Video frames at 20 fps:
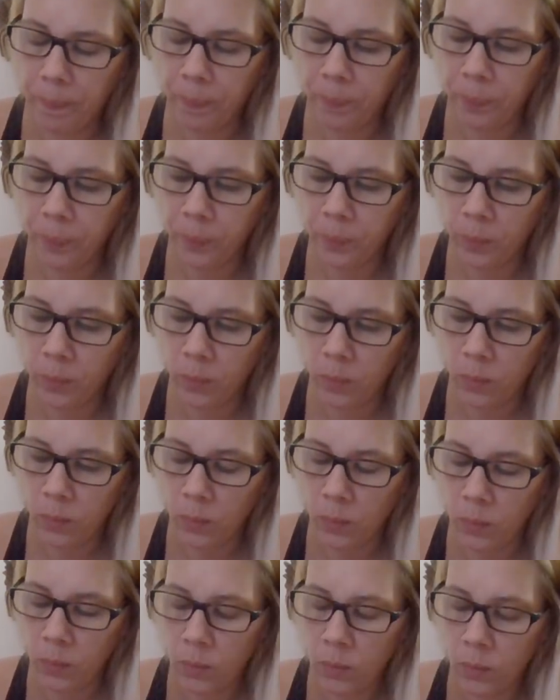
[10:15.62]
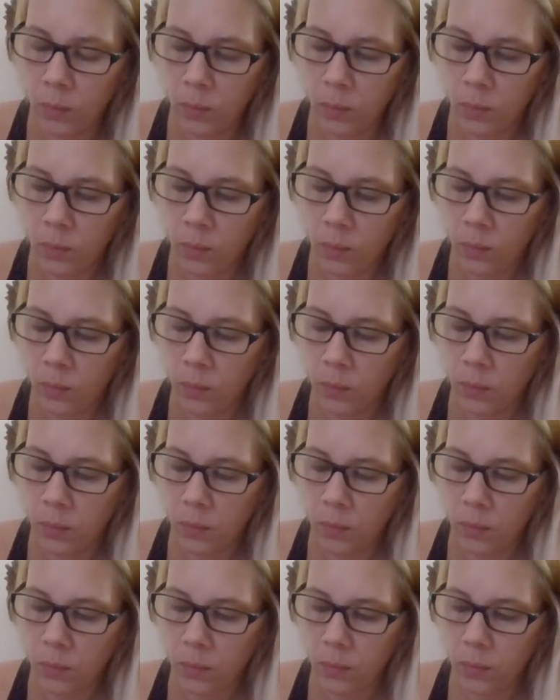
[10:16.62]

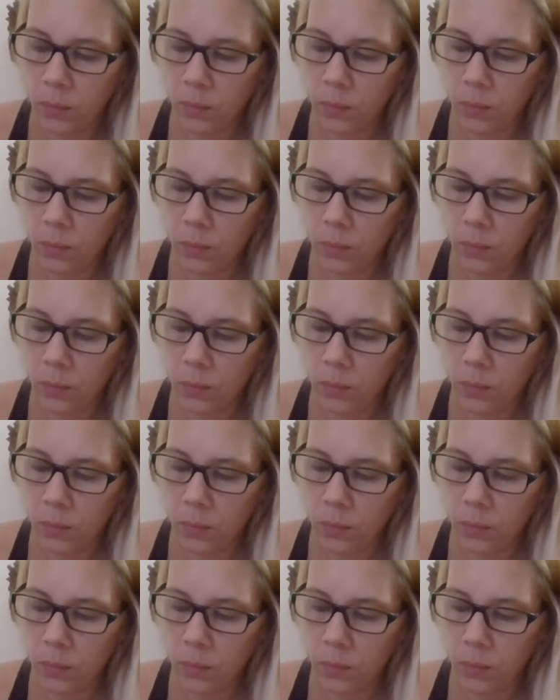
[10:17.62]
(silence)